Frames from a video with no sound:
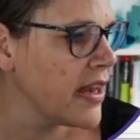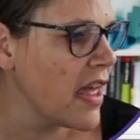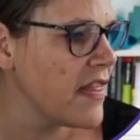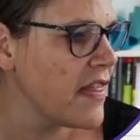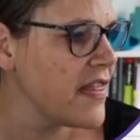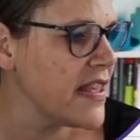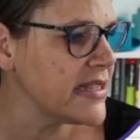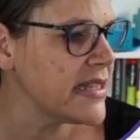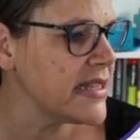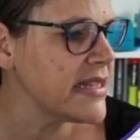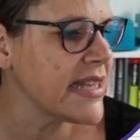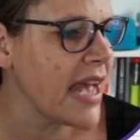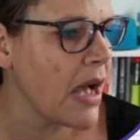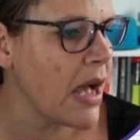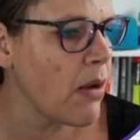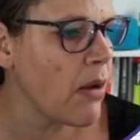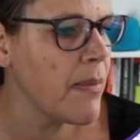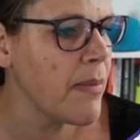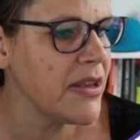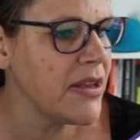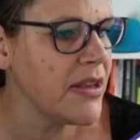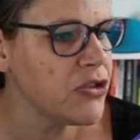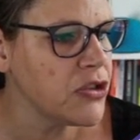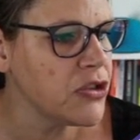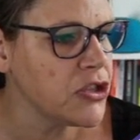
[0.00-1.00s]
and this is how I'm
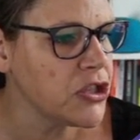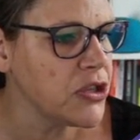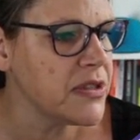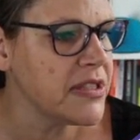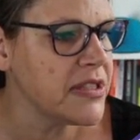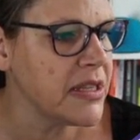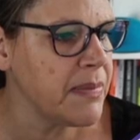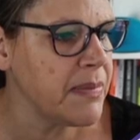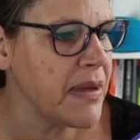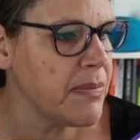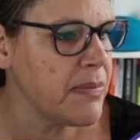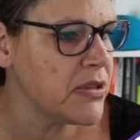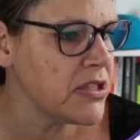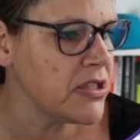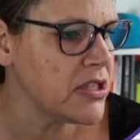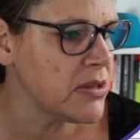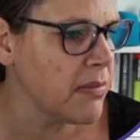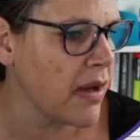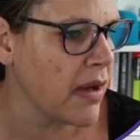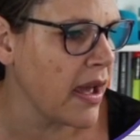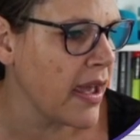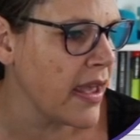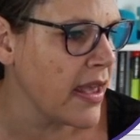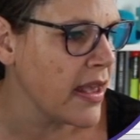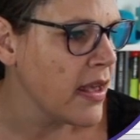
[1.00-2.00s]
introducing people to
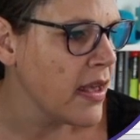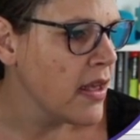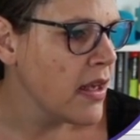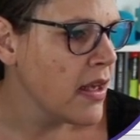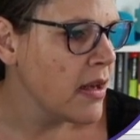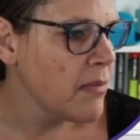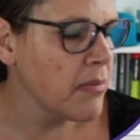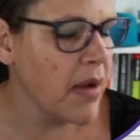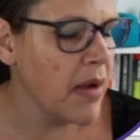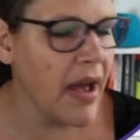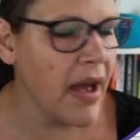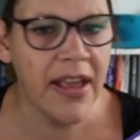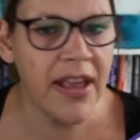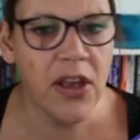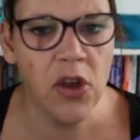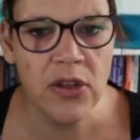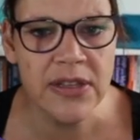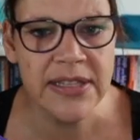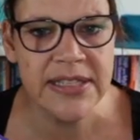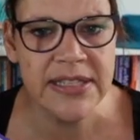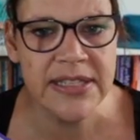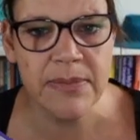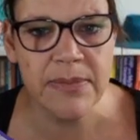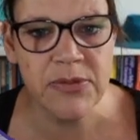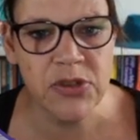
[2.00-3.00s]
my
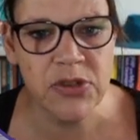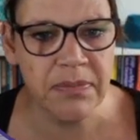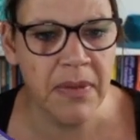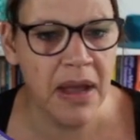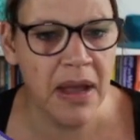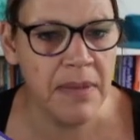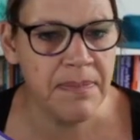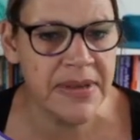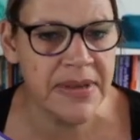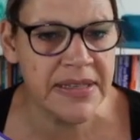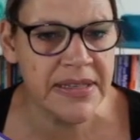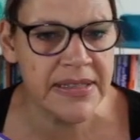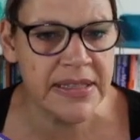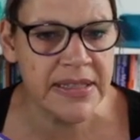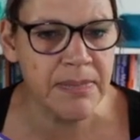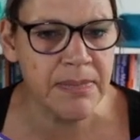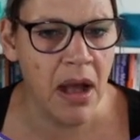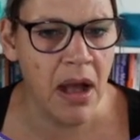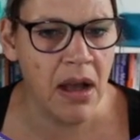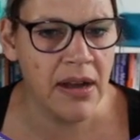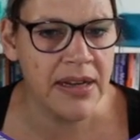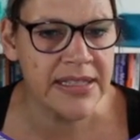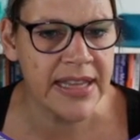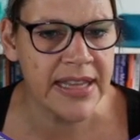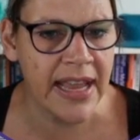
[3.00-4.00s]
concept of my Business
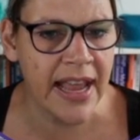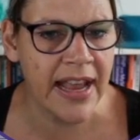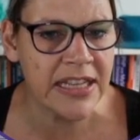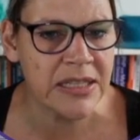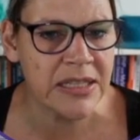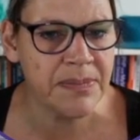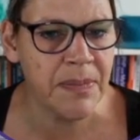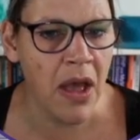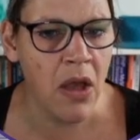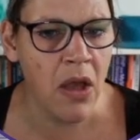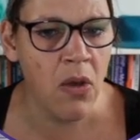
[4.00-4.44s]
Marketing Expo.